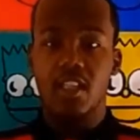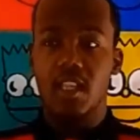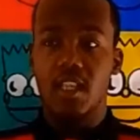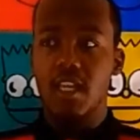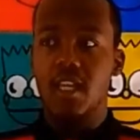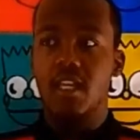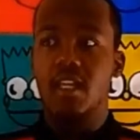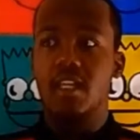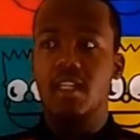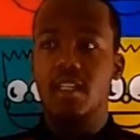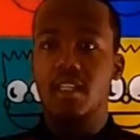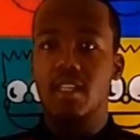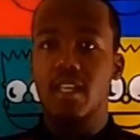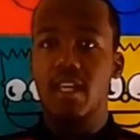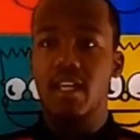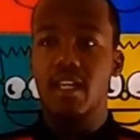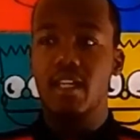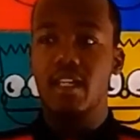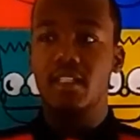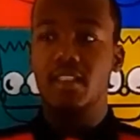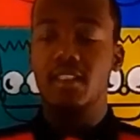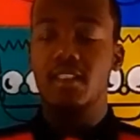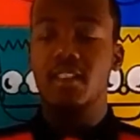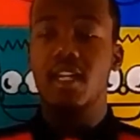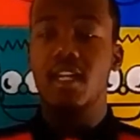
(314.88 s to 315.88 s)
thinking
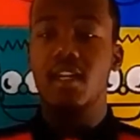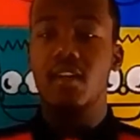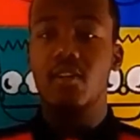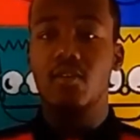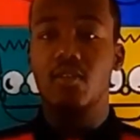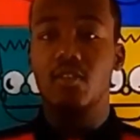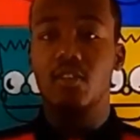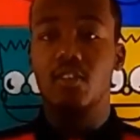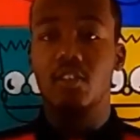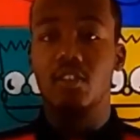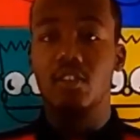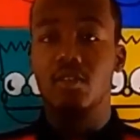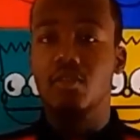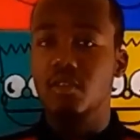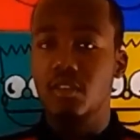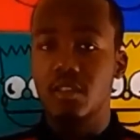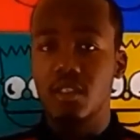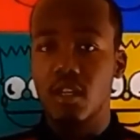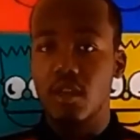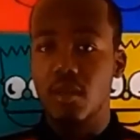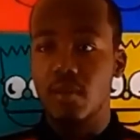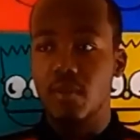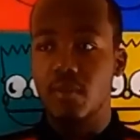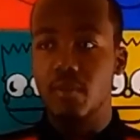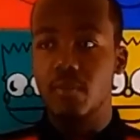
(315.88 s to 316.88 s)
that it's not going to do
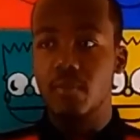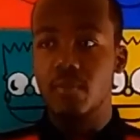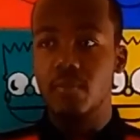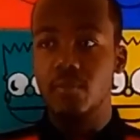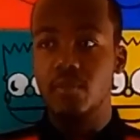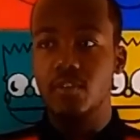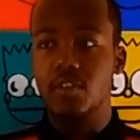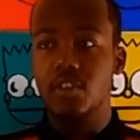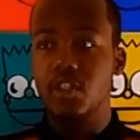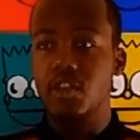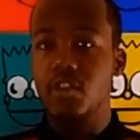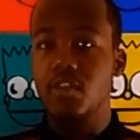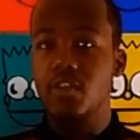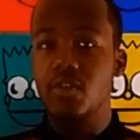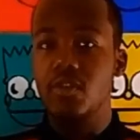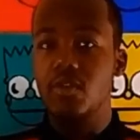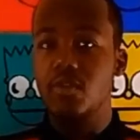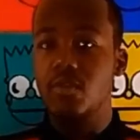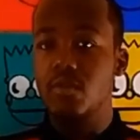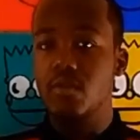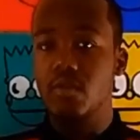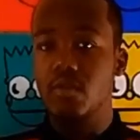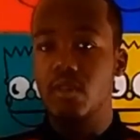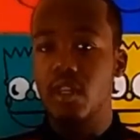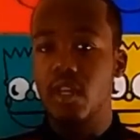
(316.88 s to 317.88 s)
something to
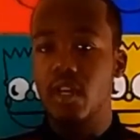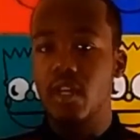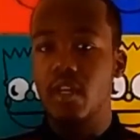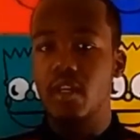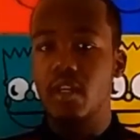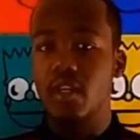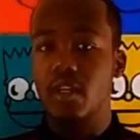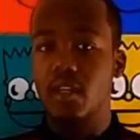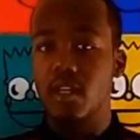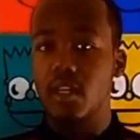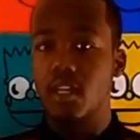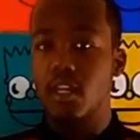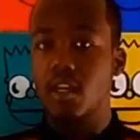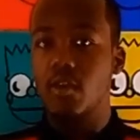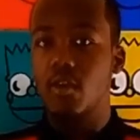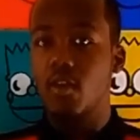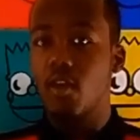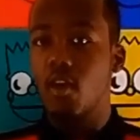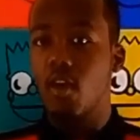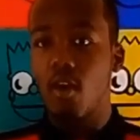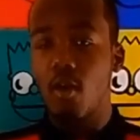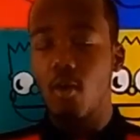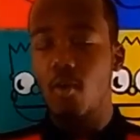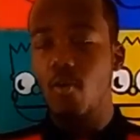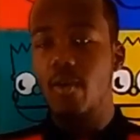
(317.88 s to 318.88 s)
you. Like,
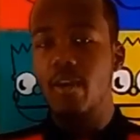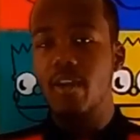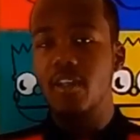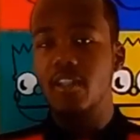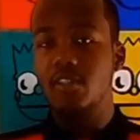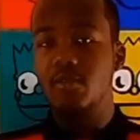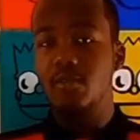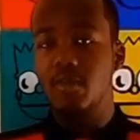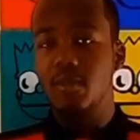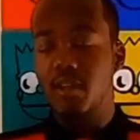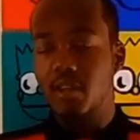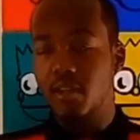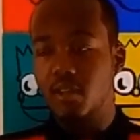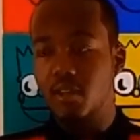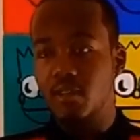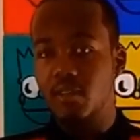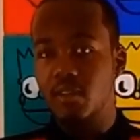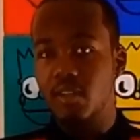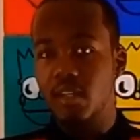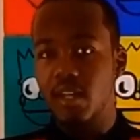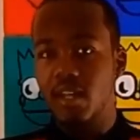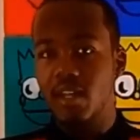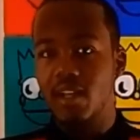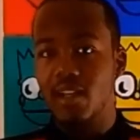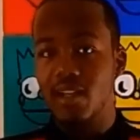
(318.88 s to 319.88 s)
it always will.
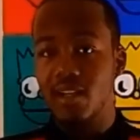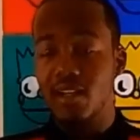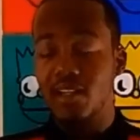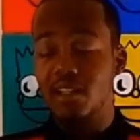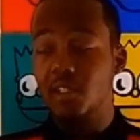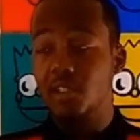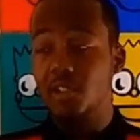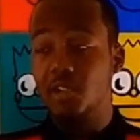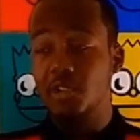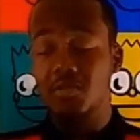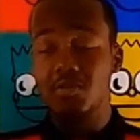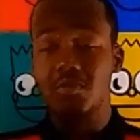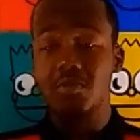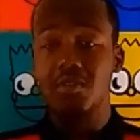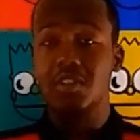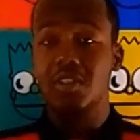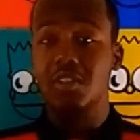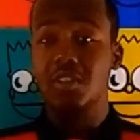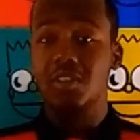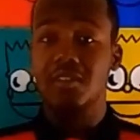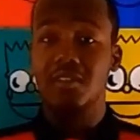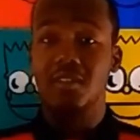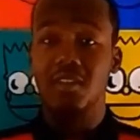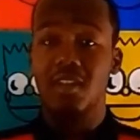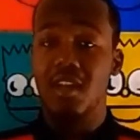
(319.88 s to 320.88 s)
Like, unless you
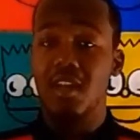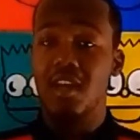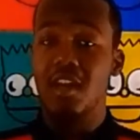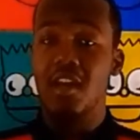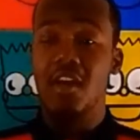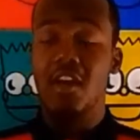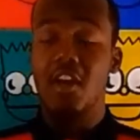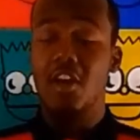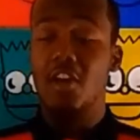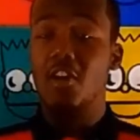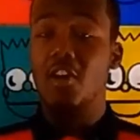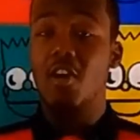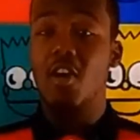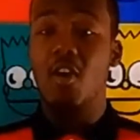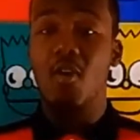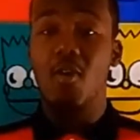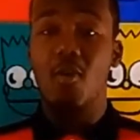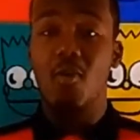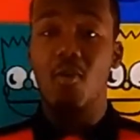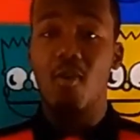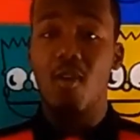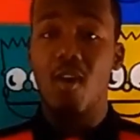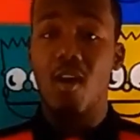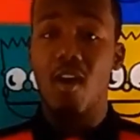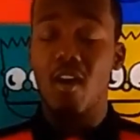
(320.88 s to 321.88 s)
just a
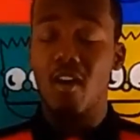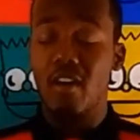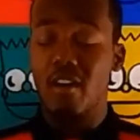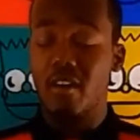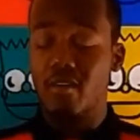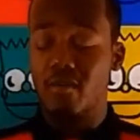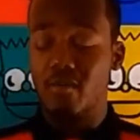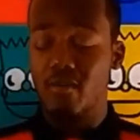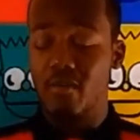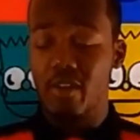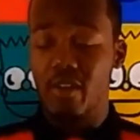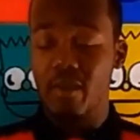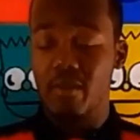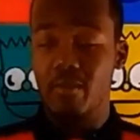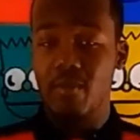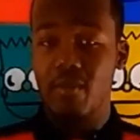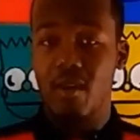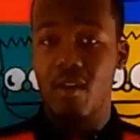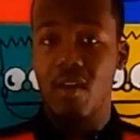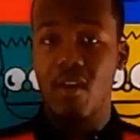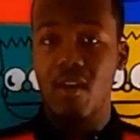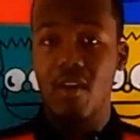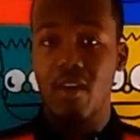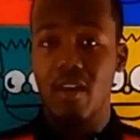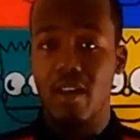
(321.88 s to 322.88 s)
cold-hearted, rip
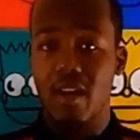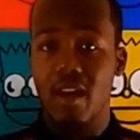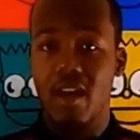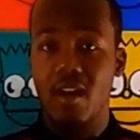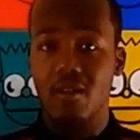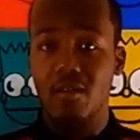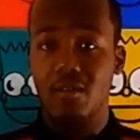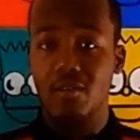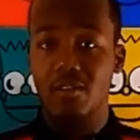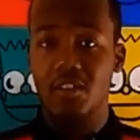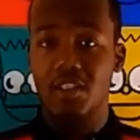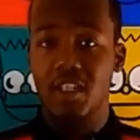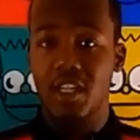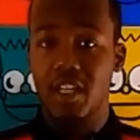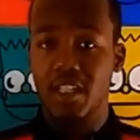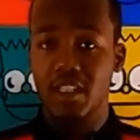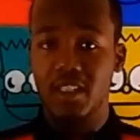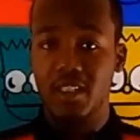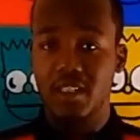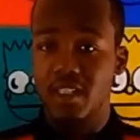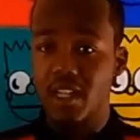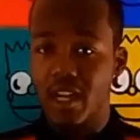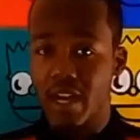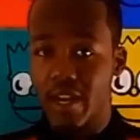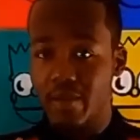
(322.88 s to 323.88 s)
heart out
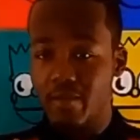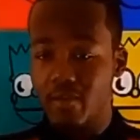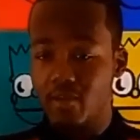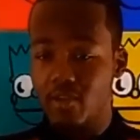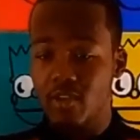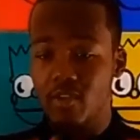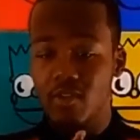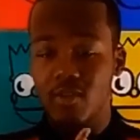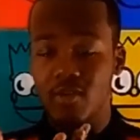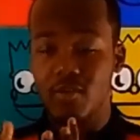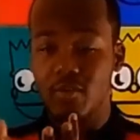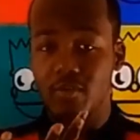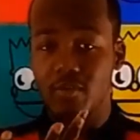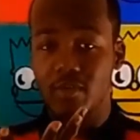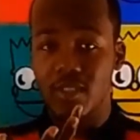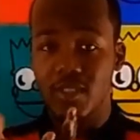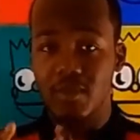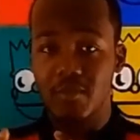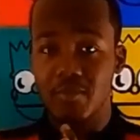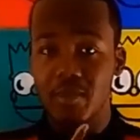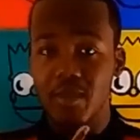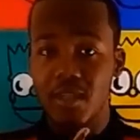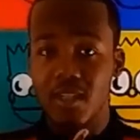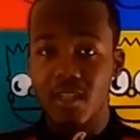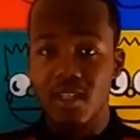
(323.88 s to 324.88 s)
chest type junk
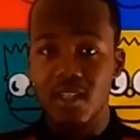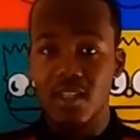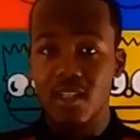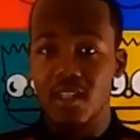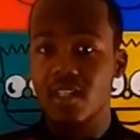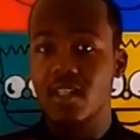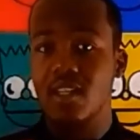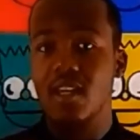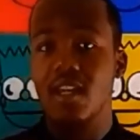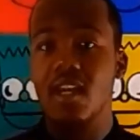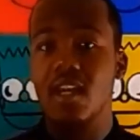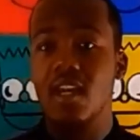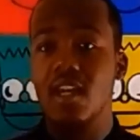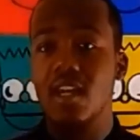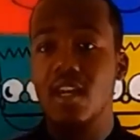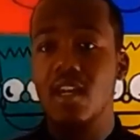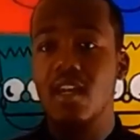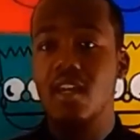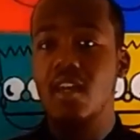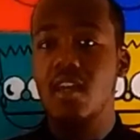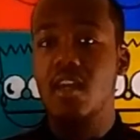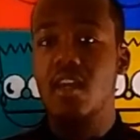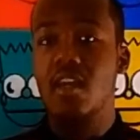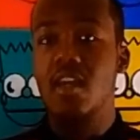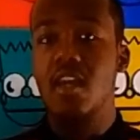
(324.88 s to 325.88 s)
is beating in your
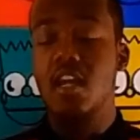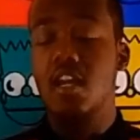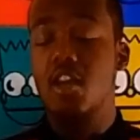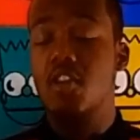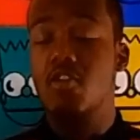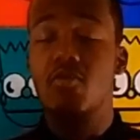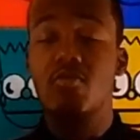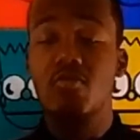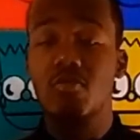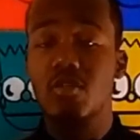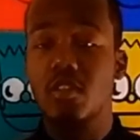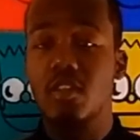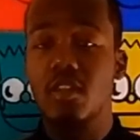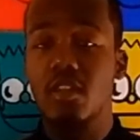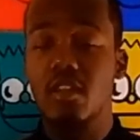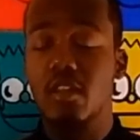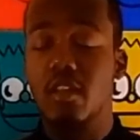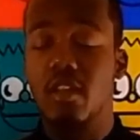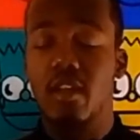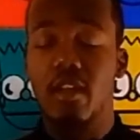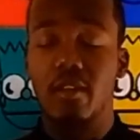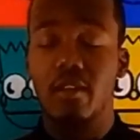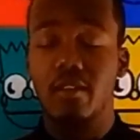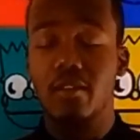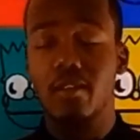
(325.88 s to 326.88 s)
hand, and you
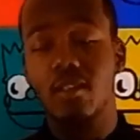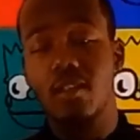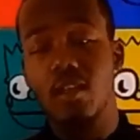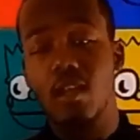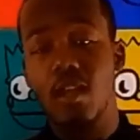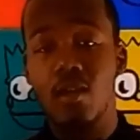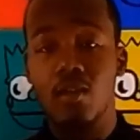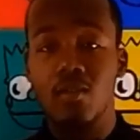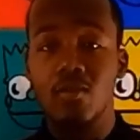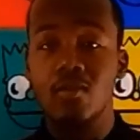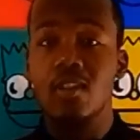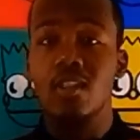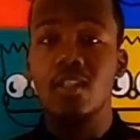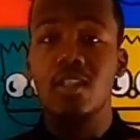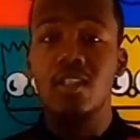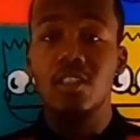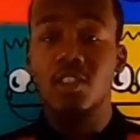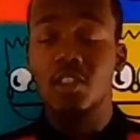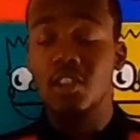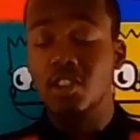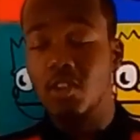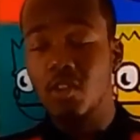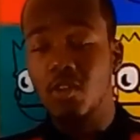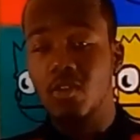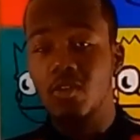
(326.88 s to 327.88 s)
still like, I don't
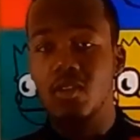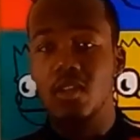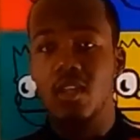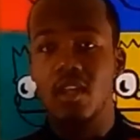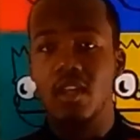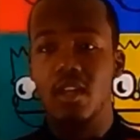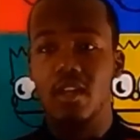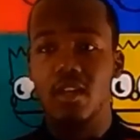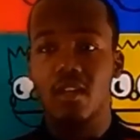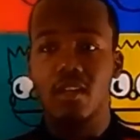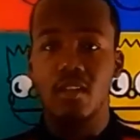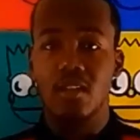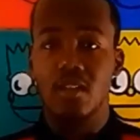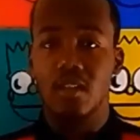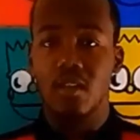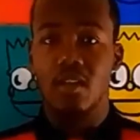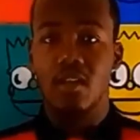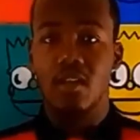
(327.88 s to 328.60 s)
need a junk. Like,